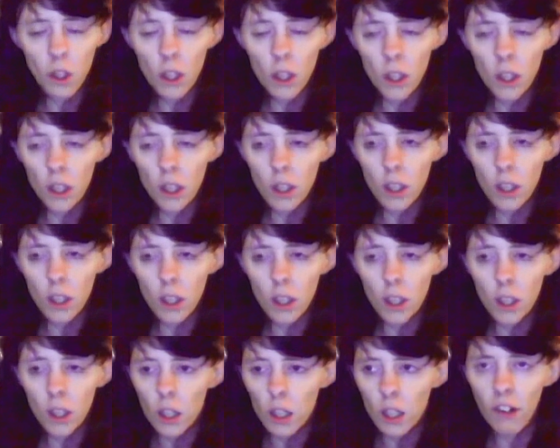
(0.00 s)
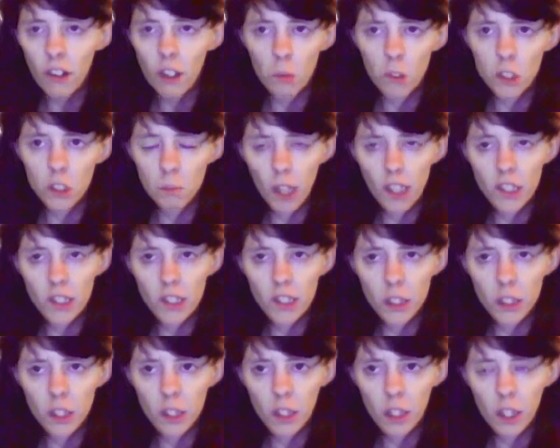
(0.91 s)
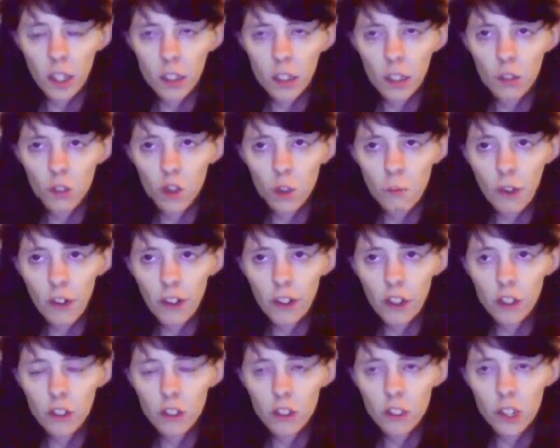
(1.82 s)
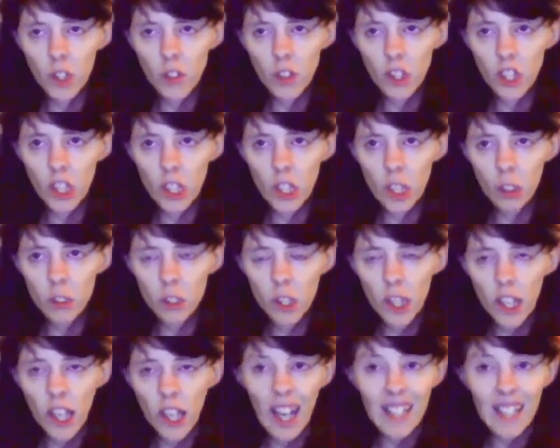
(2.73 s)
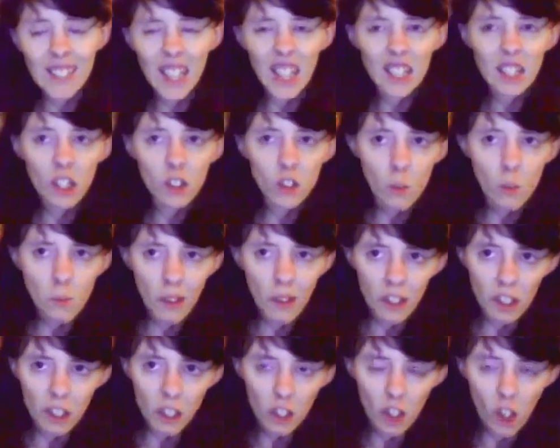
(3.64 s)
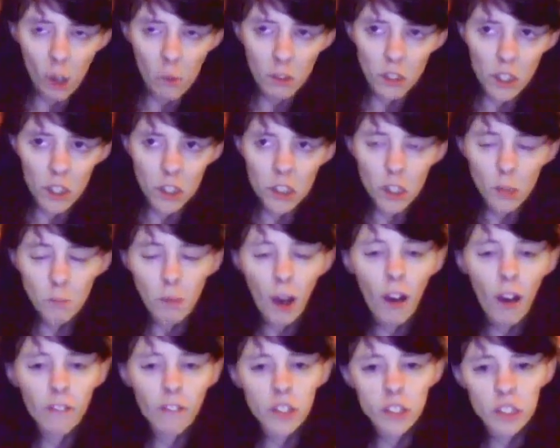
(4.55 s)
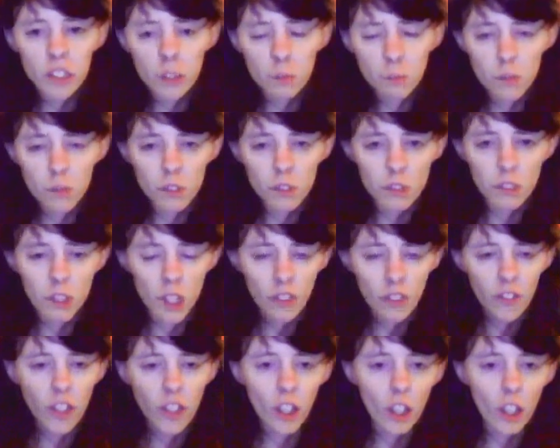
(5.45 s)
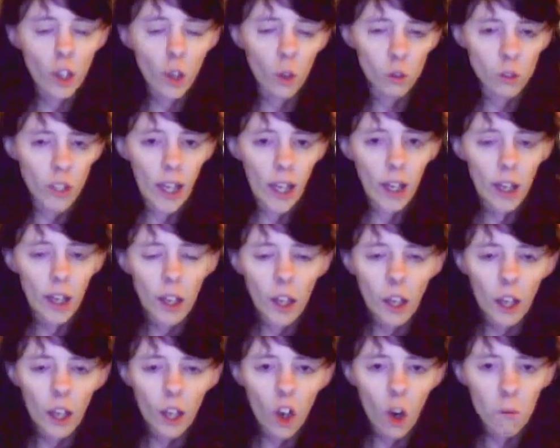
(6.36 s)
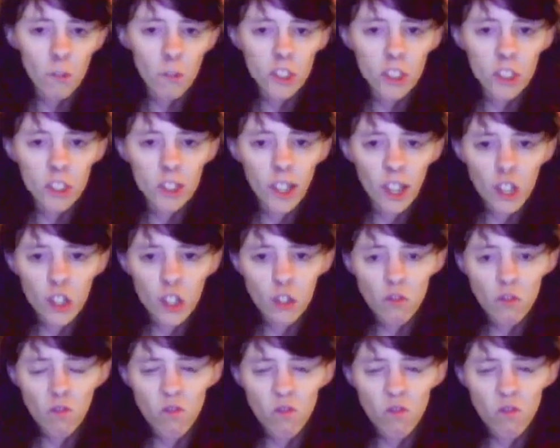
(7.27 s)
American comedies. Basically, I don't do American TV shows. I say I don't do American comedies, apart from The Simpsons, if you can call that comedy slash